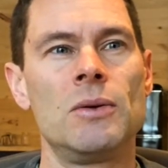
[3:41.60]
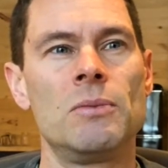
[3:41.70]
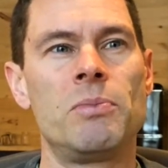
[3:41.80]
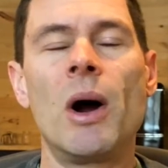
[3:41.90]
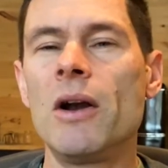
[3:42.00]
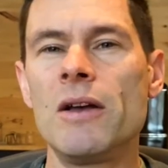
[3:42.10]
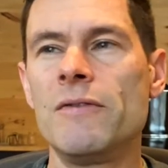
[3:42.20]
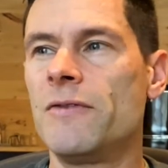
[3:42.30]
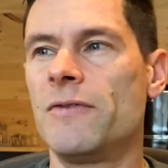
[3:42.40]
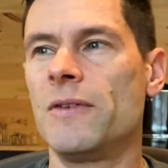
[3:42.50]
part
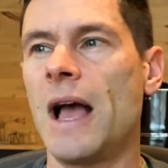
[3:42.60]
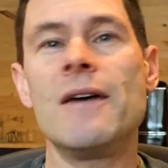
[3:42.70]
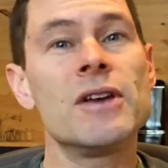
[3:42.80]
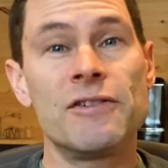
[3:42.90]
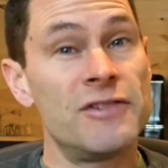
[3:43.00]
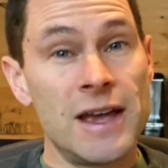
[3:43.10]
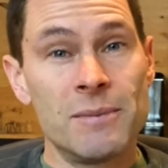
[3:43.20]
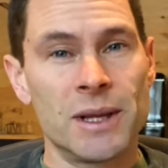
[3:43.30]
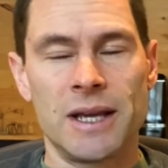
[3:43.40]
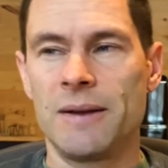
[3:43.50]
of having a
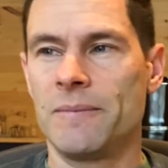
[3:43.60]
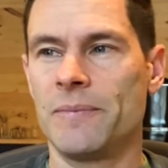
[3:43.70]
family